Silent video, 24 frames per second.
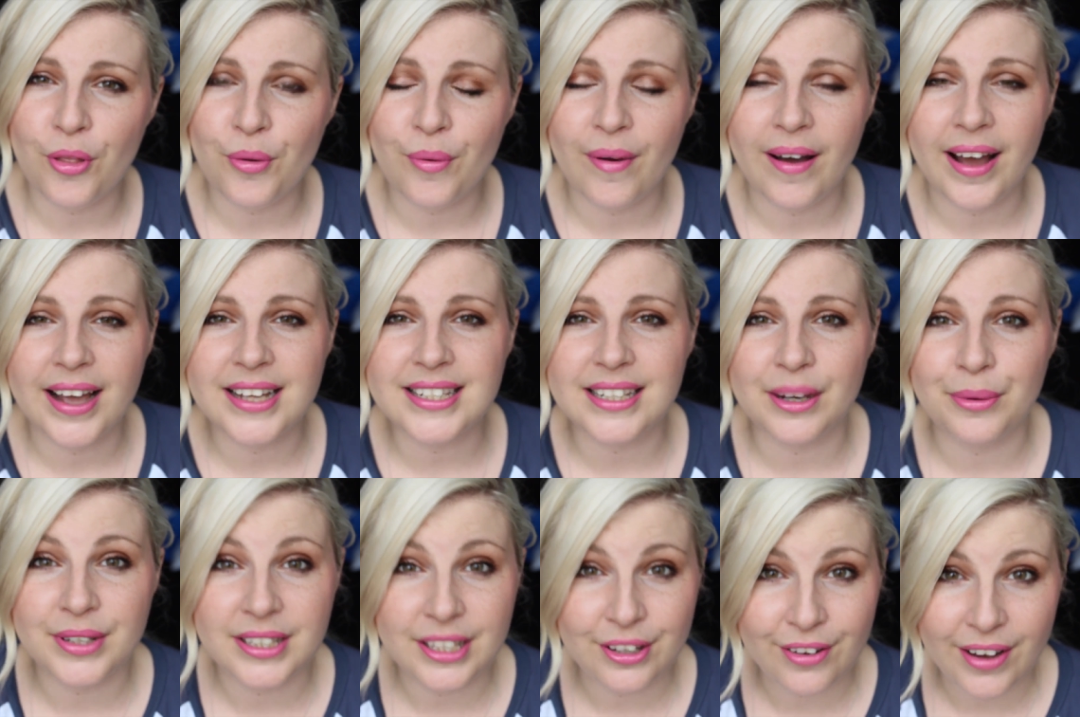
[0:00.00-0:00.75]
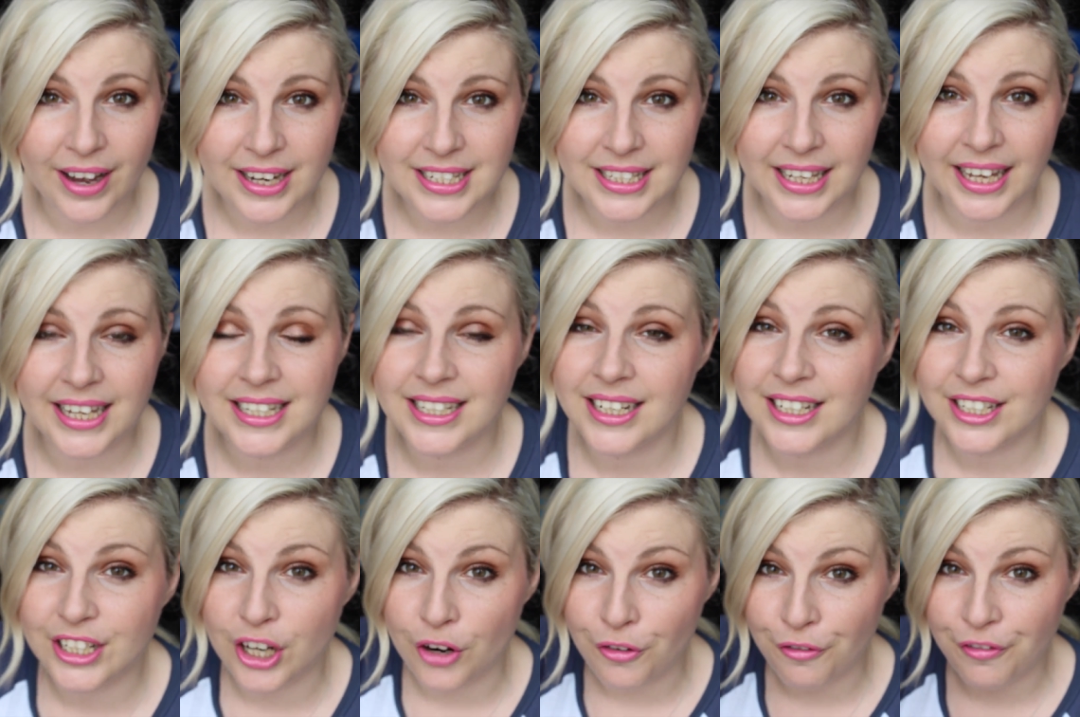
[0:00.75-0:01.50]
Otherwise, I will see you guys
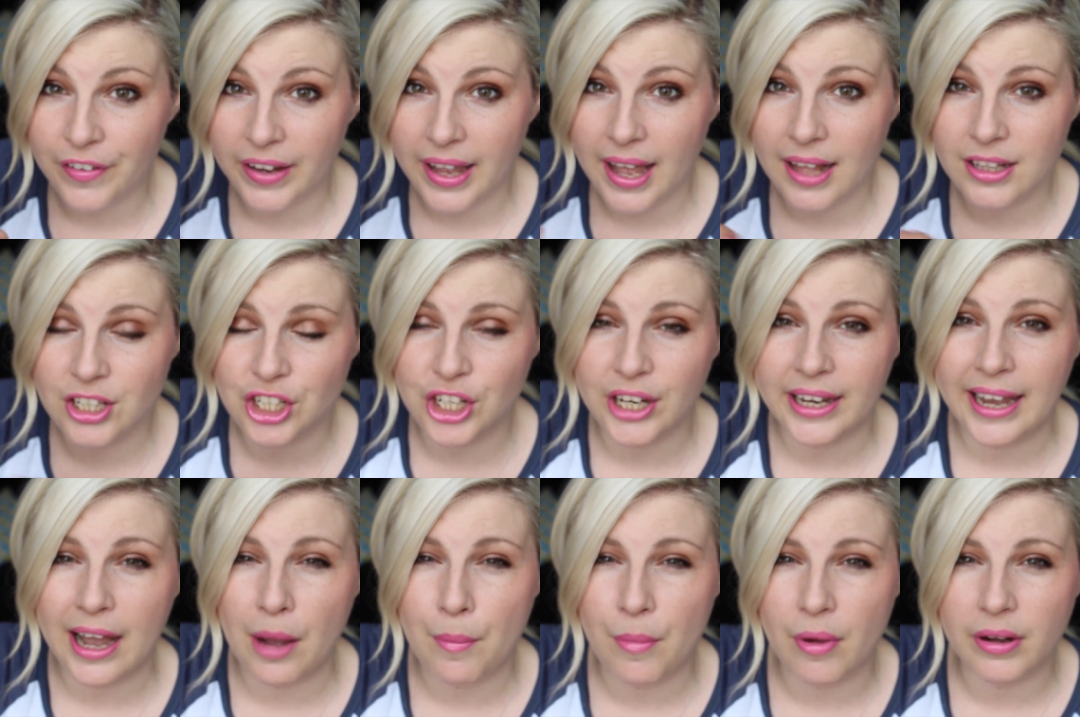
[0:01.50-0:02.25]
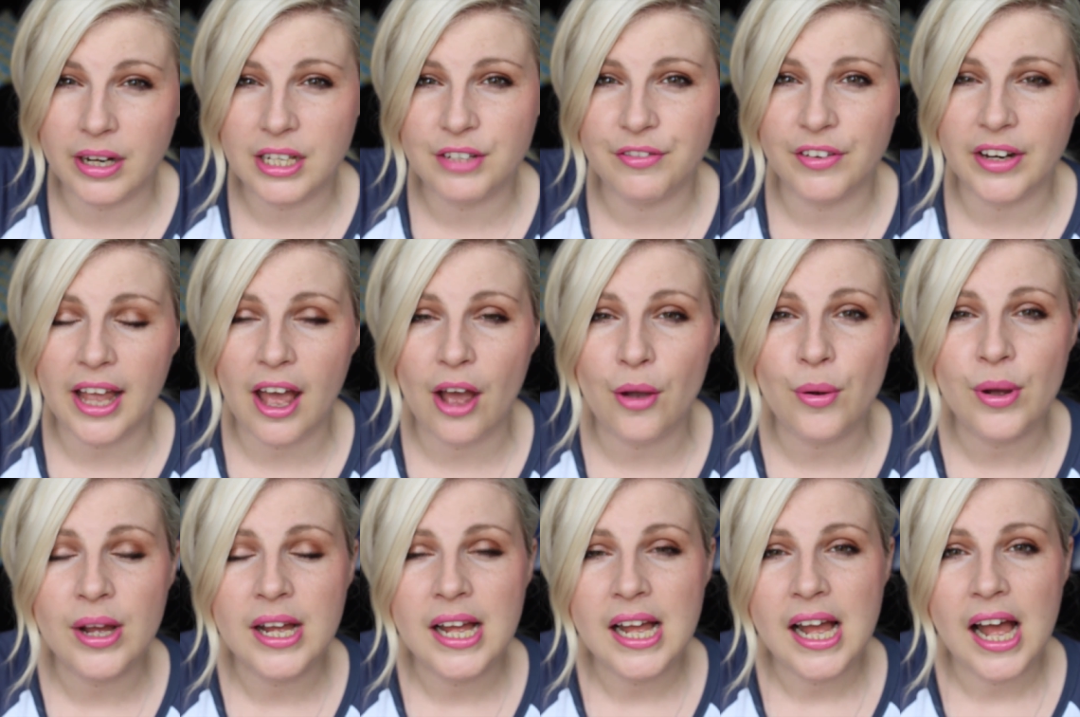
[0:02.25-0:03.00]
later. Don't forget to check out Marnie's video
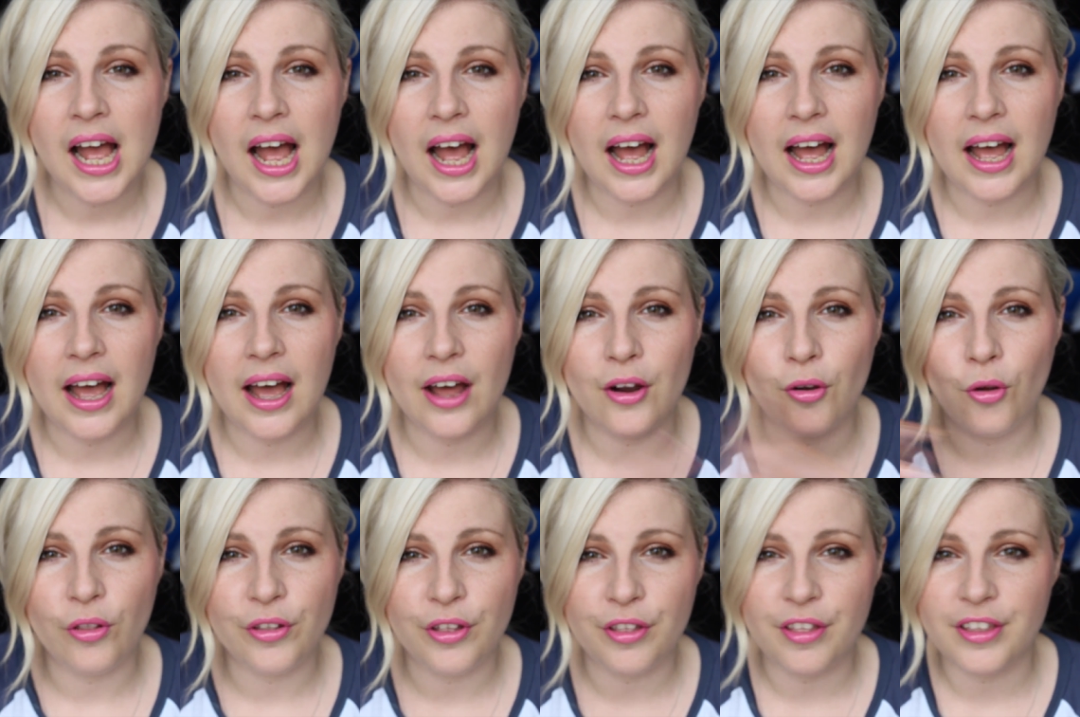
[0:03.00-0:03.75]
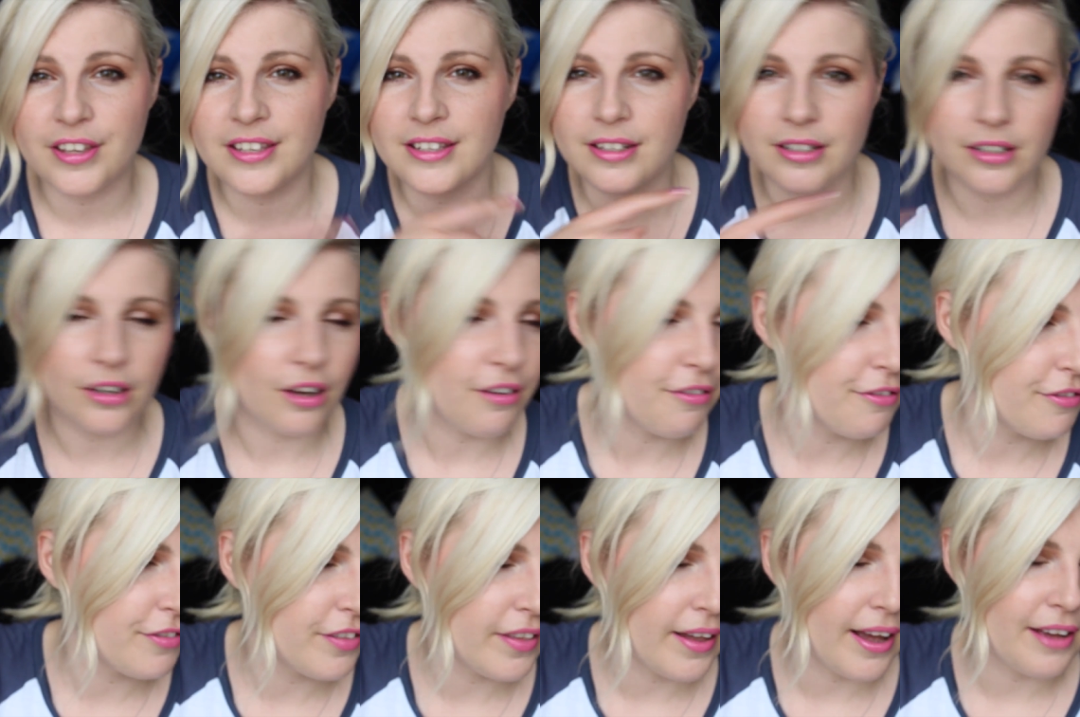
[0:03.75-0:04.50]
uh, and all the other
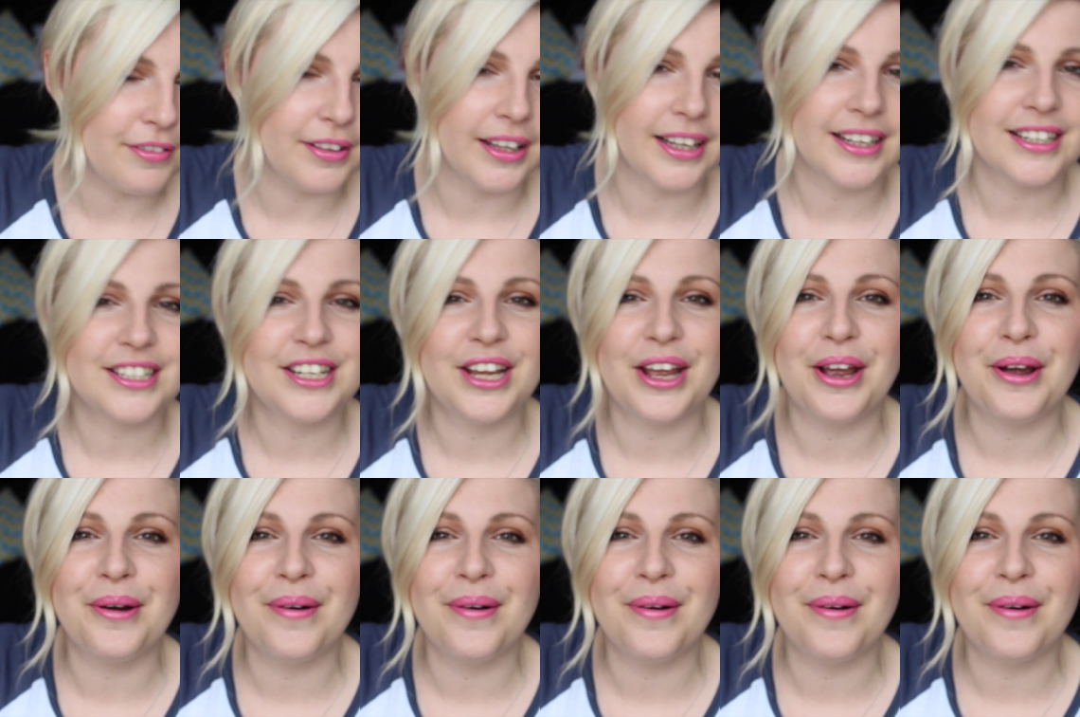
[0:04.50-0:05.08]
stuff that I've linked to,